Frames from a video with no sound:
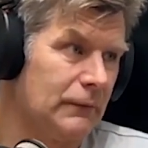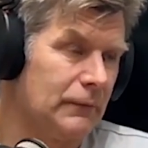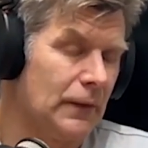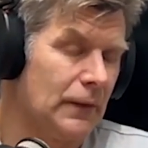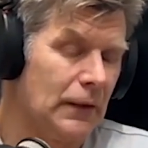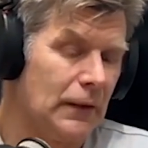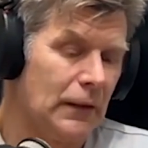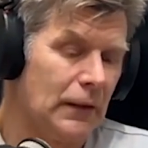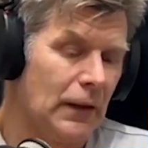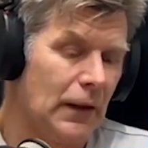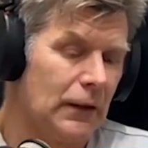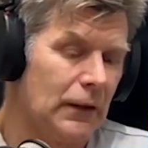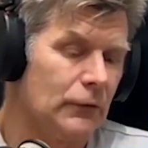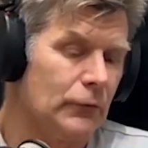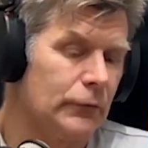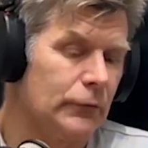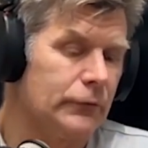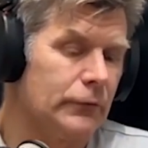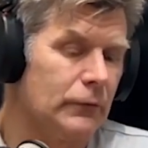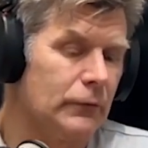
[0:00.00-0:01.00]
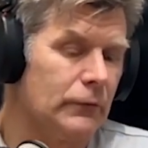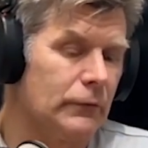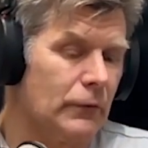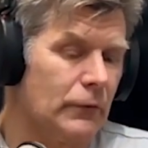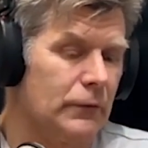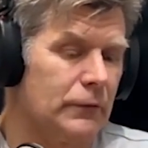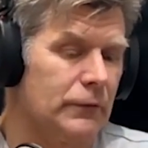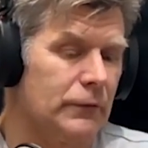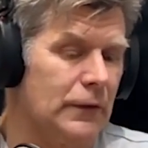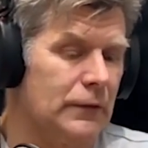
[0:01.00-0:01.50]
Yeah. And also
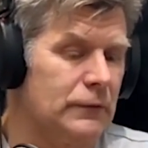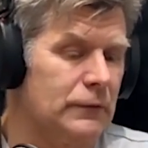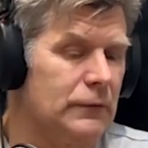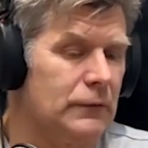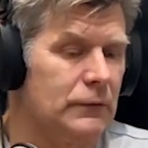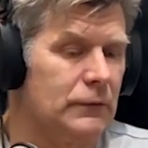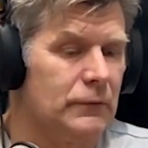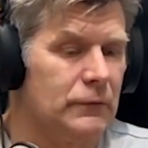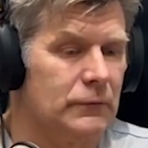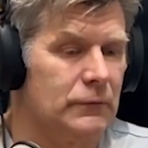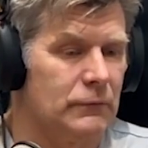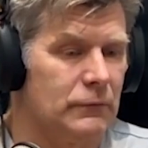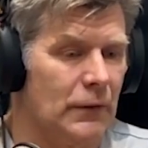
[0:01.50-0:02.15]
that series of